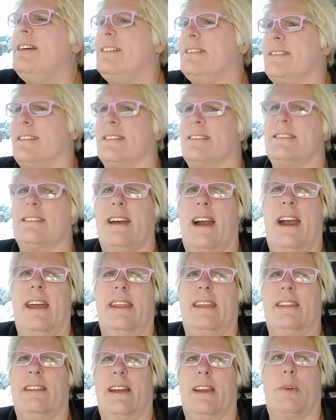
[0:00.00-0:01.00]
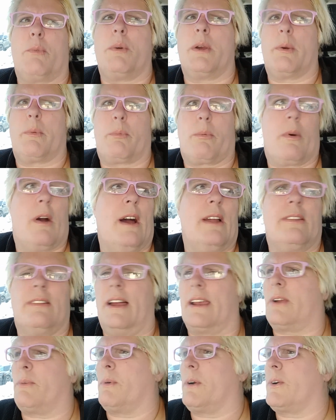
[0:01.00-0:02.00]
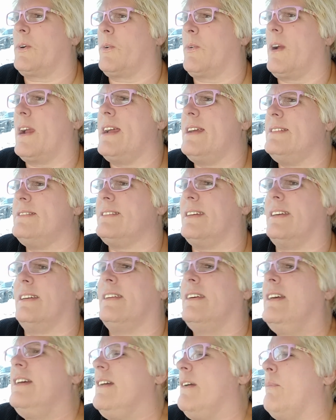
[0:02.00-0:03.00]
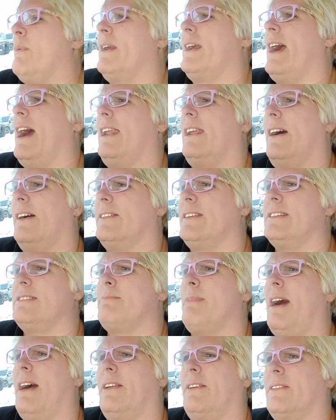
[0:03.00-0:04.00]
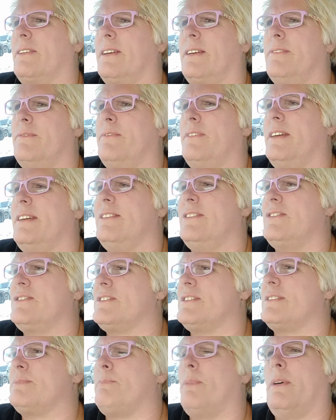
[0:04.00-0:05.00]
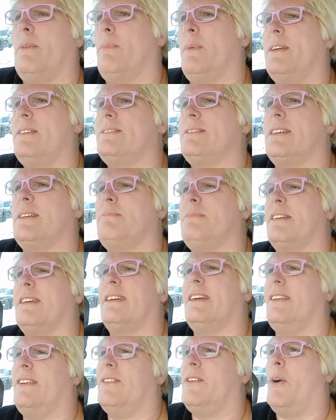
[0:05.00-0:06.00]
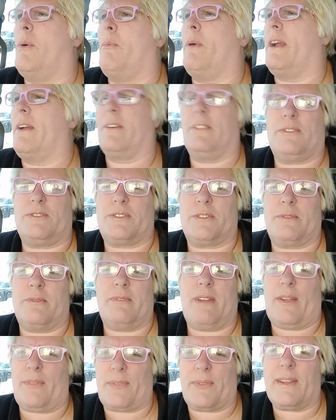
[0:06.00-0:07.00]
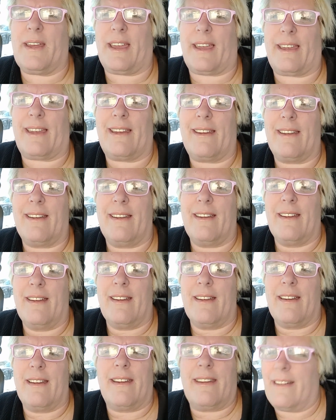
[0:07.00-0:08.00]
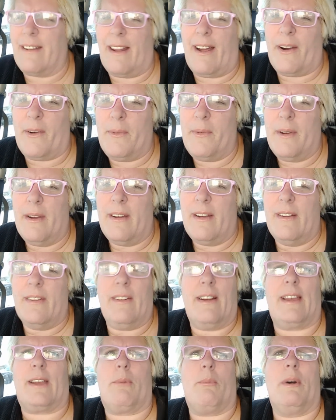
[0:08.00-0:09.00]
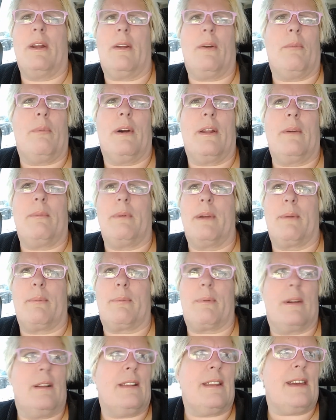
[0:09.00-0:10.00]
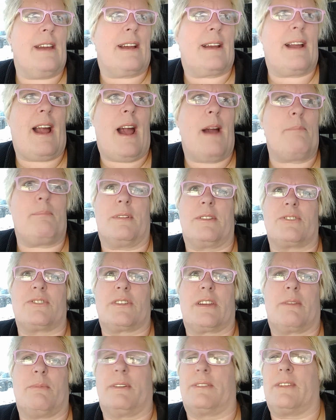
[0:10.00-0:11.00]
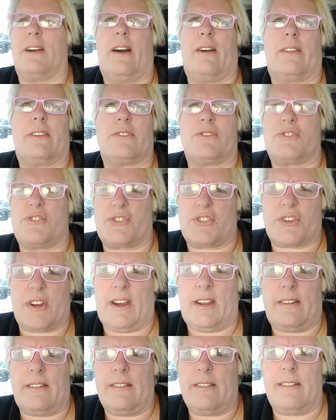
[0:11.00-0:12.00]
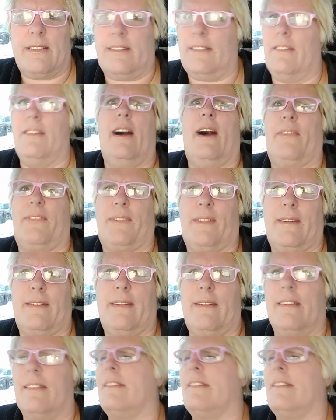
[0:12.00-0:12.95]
Society, like, we run like we're crazy. And we got all these modern conveniences, but we seem to get nowhere and do nothing. You know, like, what are we really accomplishing with all this shit? Nothing.